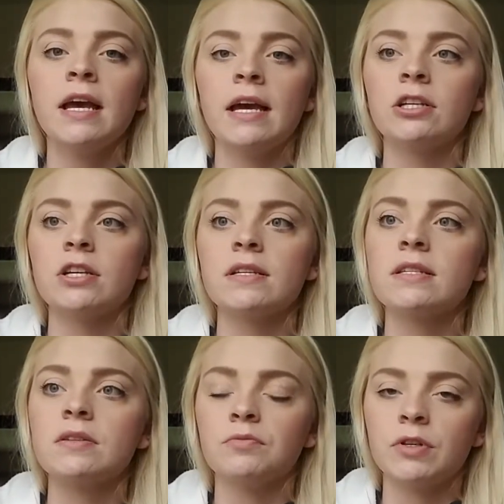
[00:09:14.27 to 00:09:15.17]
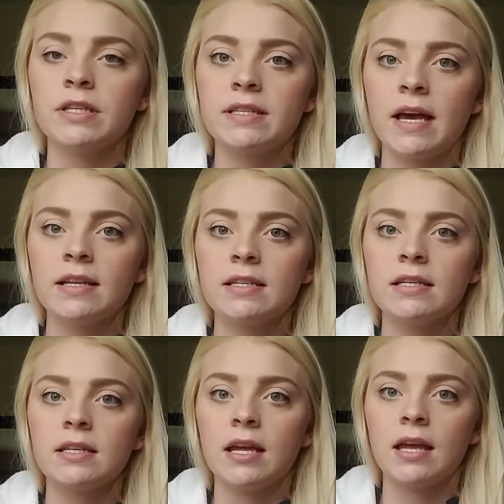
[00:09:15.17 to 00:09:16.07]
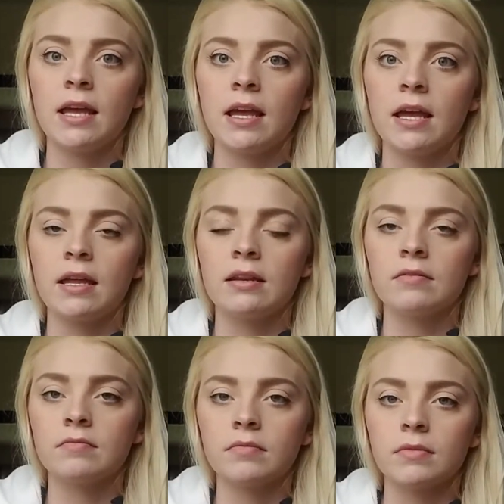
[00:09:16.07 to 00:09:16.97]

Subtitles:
and just reset and,